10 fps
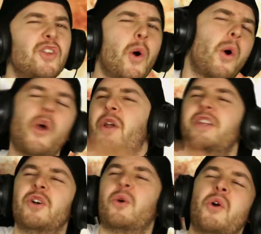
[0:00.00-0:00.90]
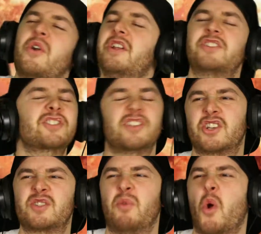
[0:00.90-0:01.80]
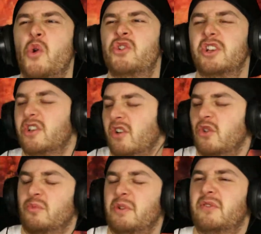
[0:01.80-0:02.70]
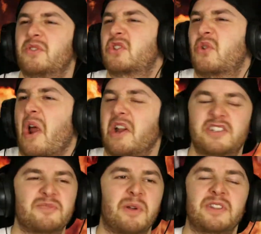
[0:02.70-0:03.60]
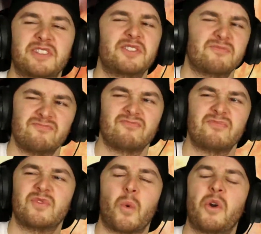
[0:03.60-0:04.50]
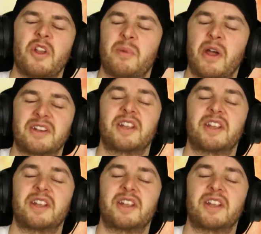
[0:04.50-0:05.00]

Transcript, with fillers: Don't worry, don't worry, just an explosion. A little bit of a scratch, but don't worry about it.